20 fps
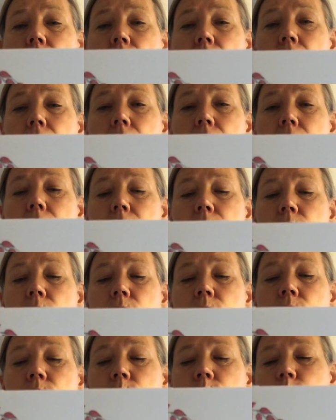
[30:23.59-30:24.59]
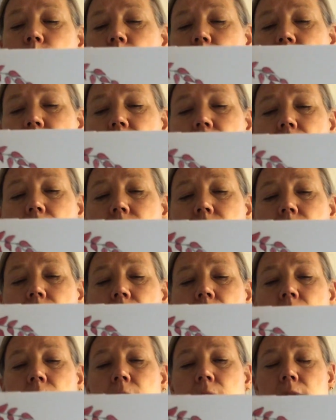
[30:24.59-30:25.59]
and it's on 2.5
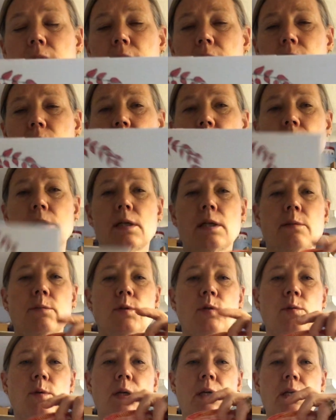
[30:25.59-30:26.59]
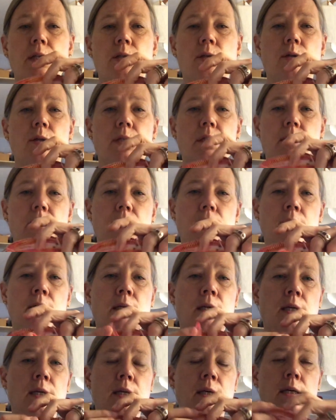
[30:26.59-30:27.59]
needles, and I'm doing, as you can see,
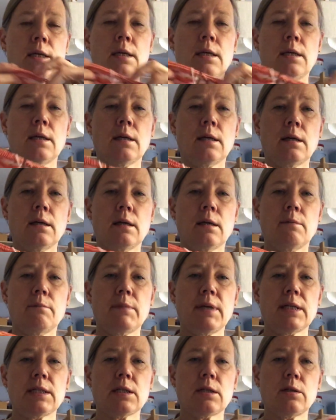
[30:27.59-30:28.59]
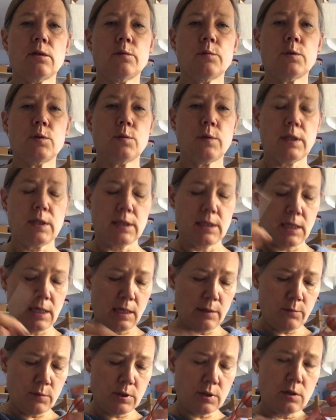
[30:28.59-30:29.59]
magic loop 2 at a
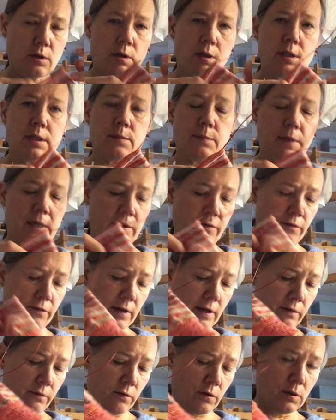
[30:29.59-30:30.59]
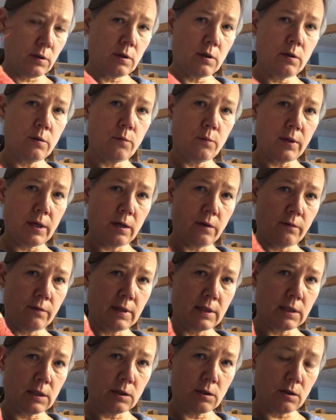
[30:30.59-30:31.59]
time, which is my favorite way of
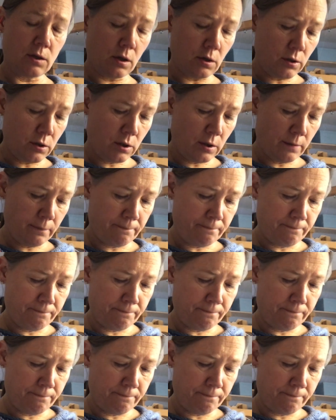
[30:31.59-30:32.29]
knitting socks.